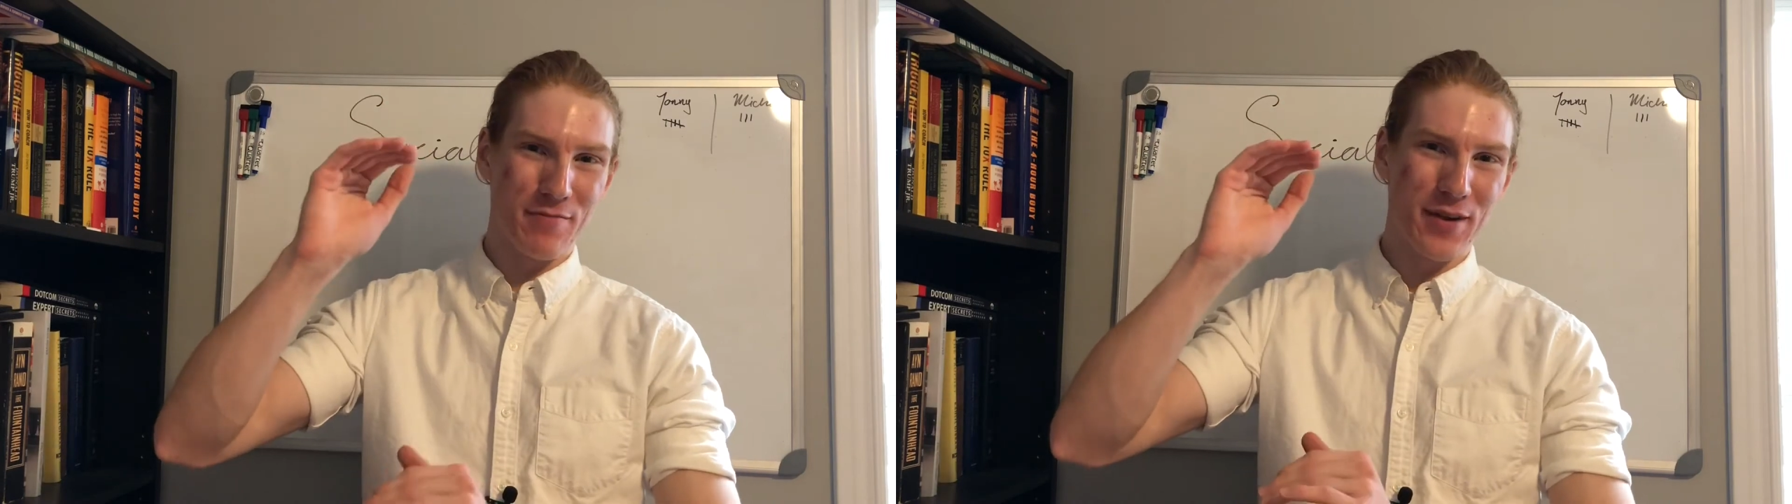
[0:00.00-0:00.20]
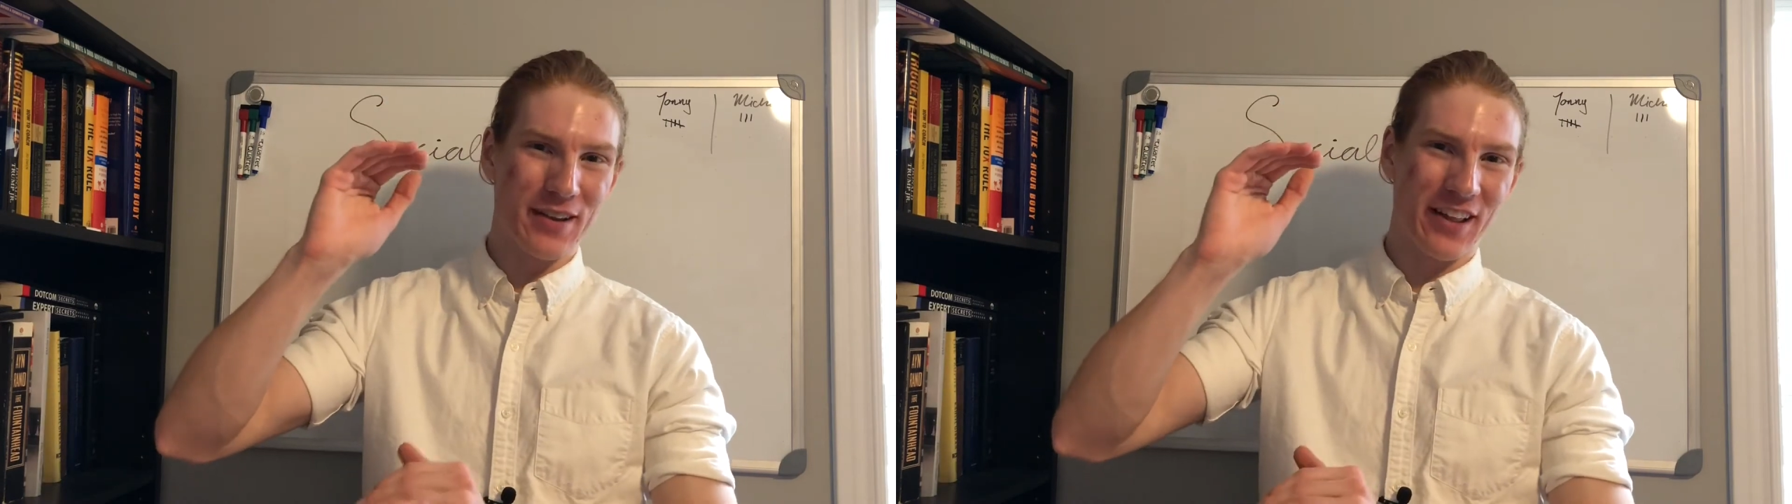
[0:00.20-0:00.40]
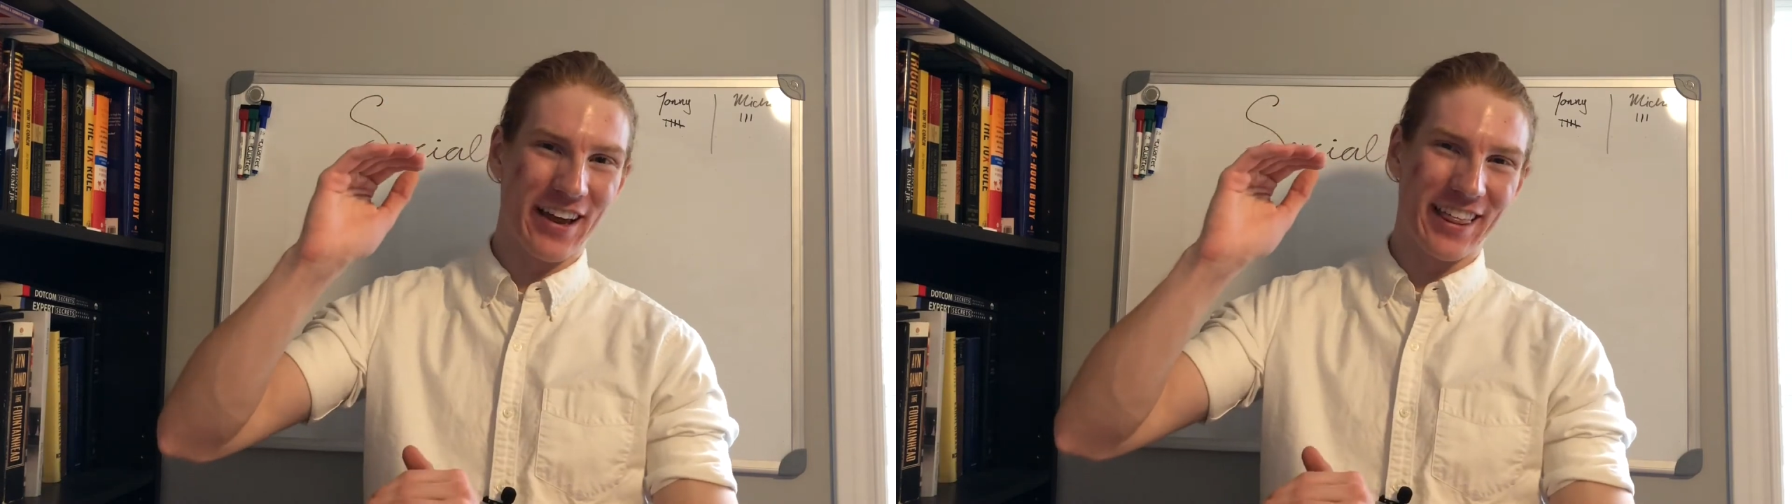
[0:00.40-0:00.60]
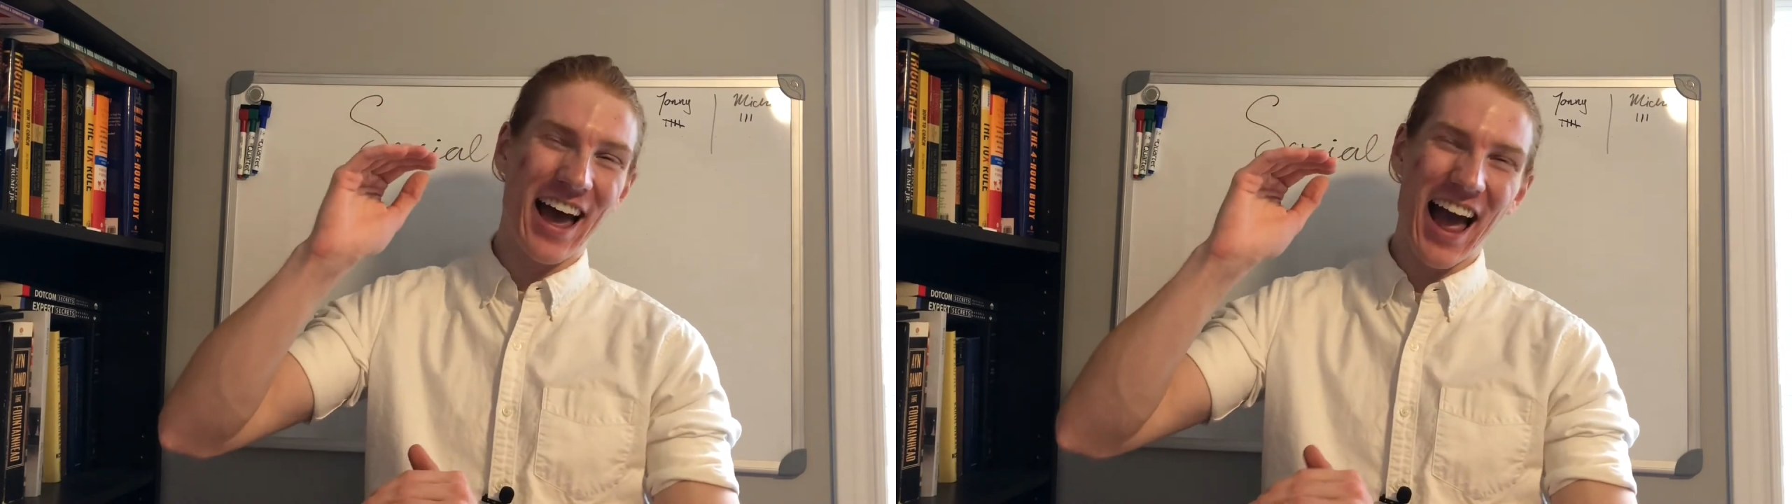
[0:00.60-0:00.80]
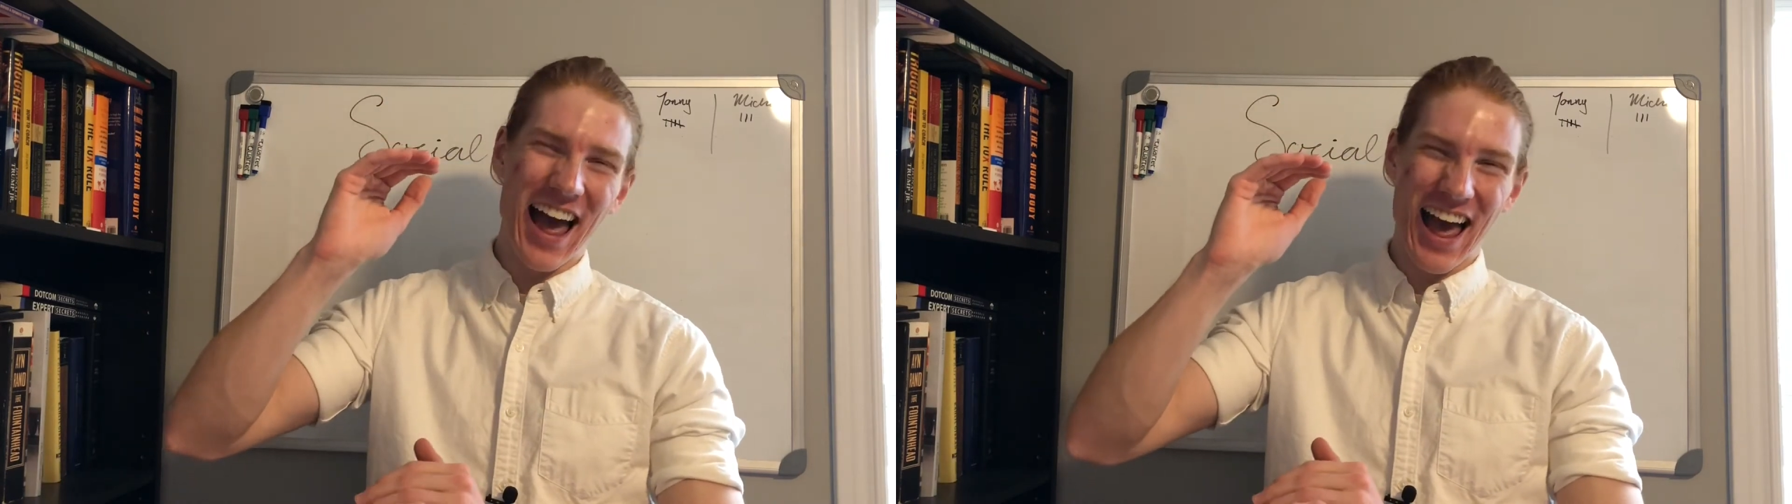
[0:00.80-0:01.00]
big like
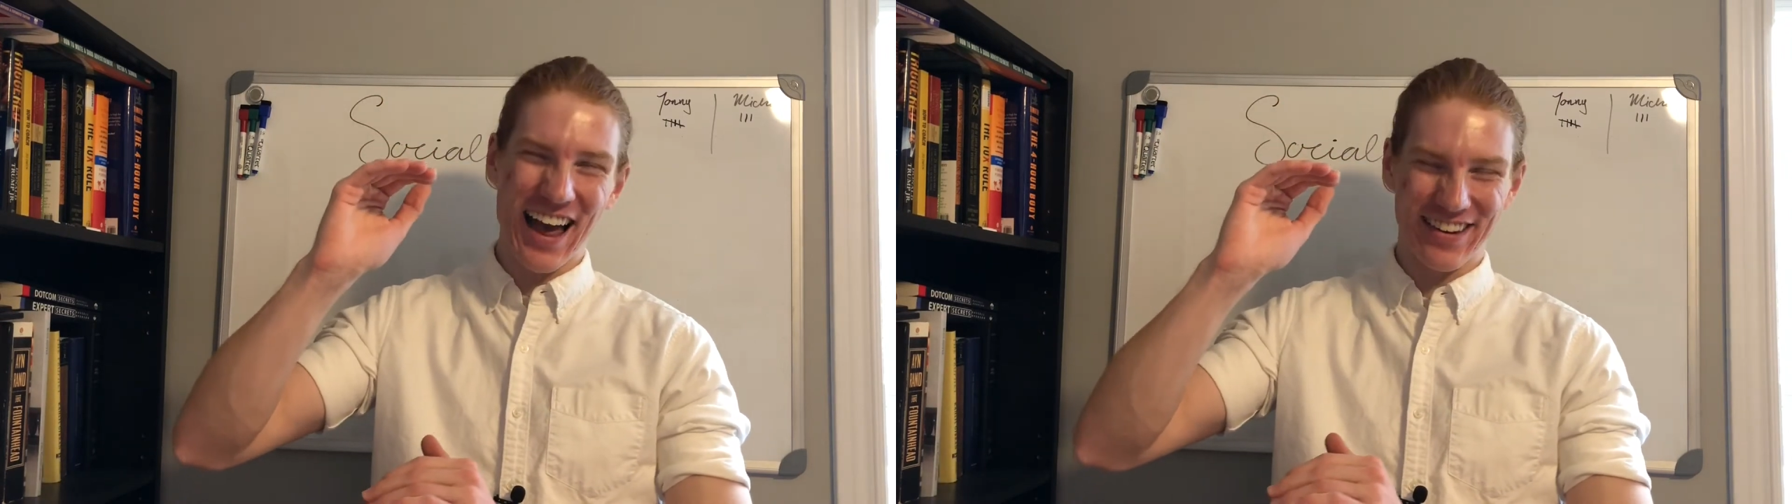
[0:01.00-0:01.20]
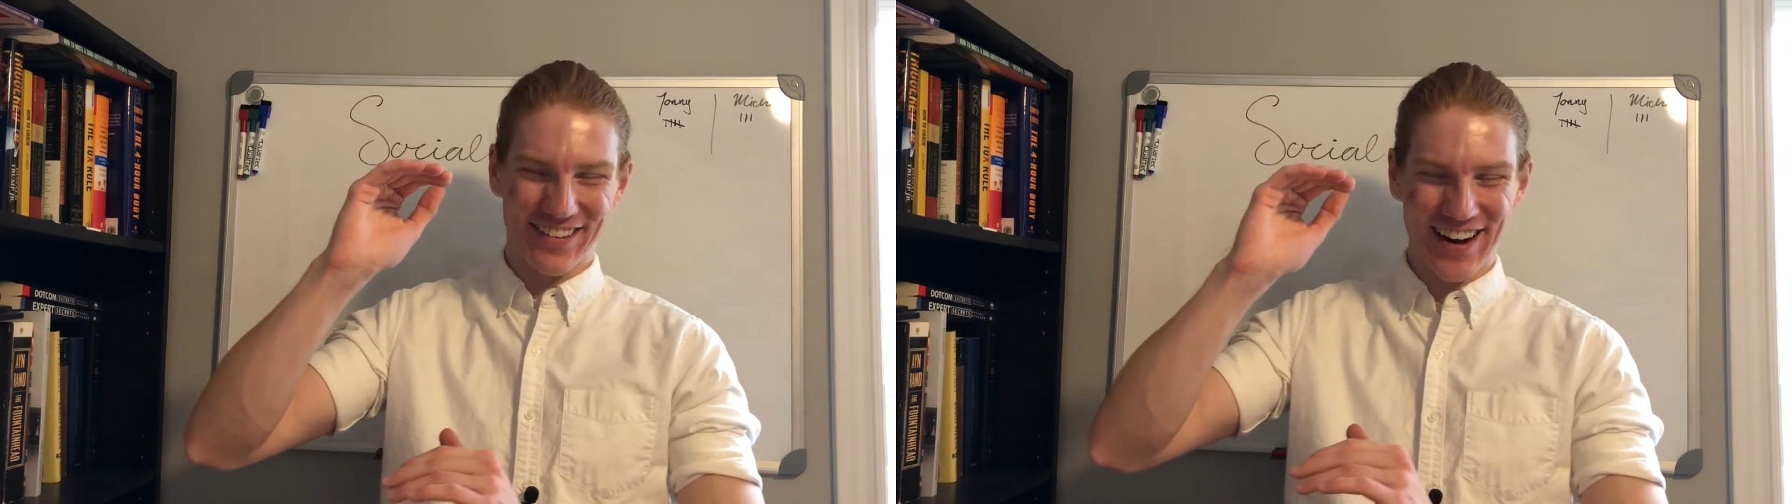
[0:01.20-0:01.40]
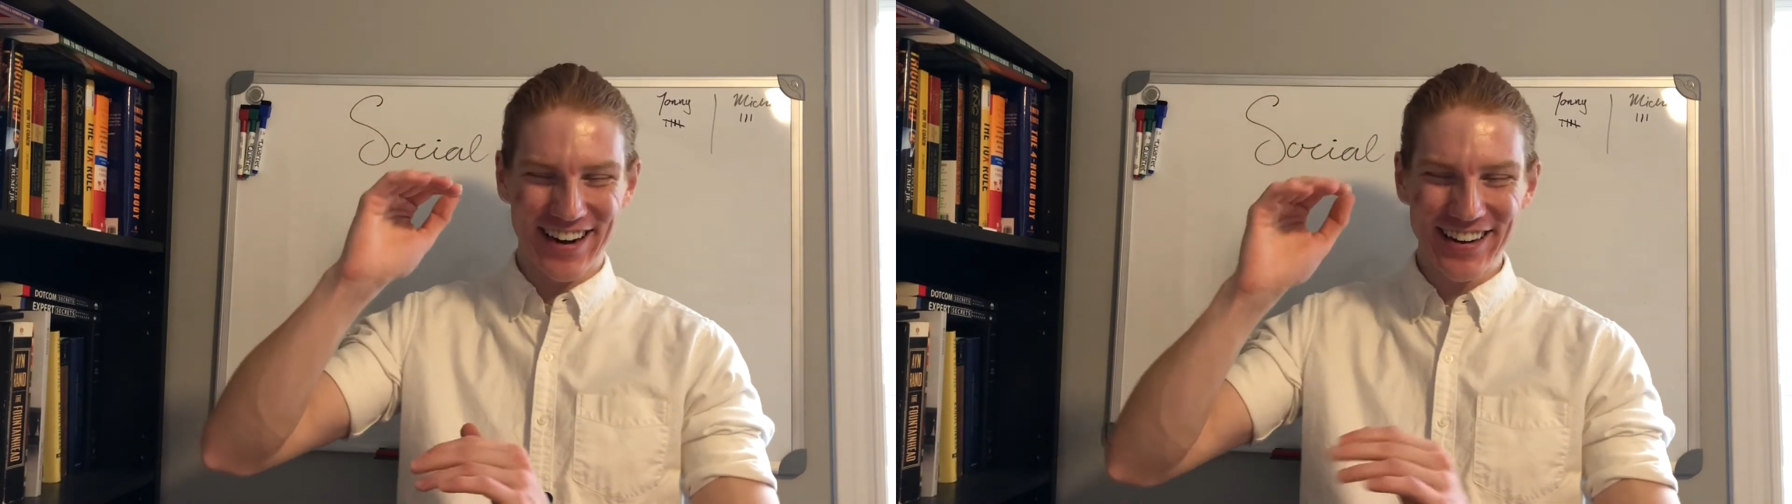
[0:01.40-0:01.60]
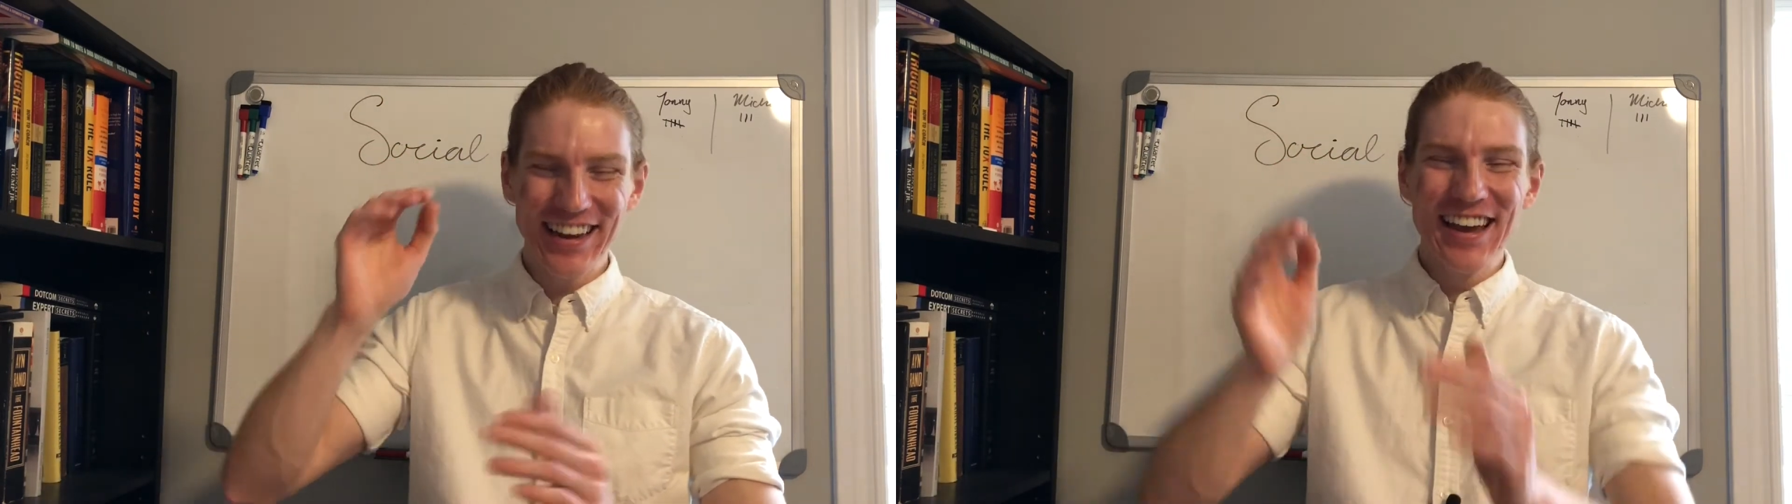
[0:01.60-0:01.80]
that, right?